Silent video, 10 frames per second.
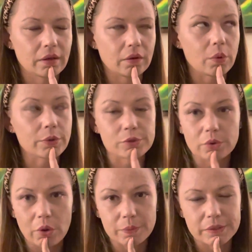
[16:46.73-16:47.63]

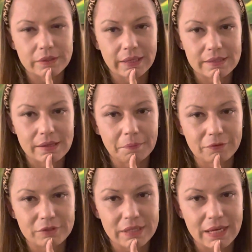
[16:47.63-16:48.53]
horoscopes in the next couple
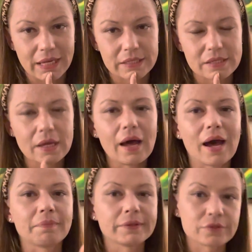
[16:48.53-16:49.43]
of days.
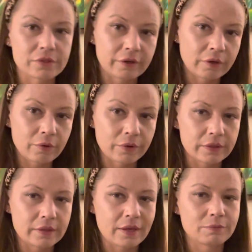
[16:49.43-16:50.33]
I plan to start
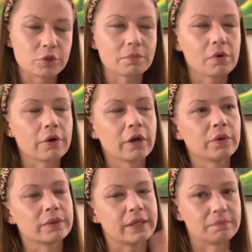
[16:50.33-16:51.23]
recording them
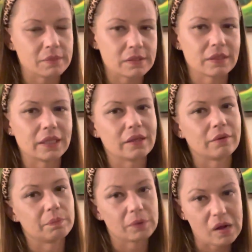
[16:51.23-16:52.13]
tomorrow, and that means that
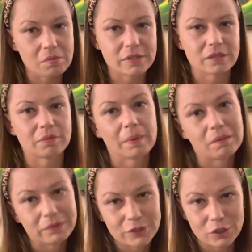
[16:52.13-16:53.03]
they'll probably start
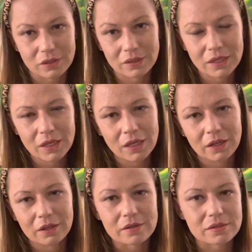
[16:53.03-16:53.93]
publishing
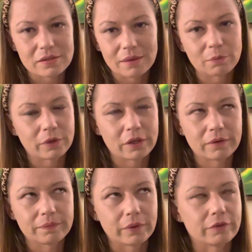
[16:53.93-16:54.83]

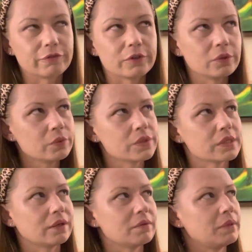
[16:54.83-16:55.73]
somewhere. Well, for you it's
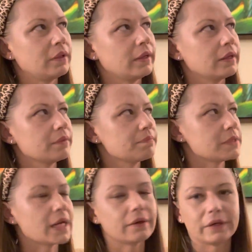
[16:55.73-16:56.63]
gonna be like
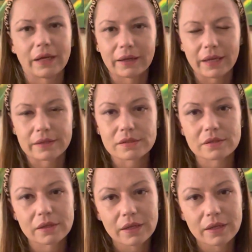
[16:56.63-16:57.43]
Saturday, I guess,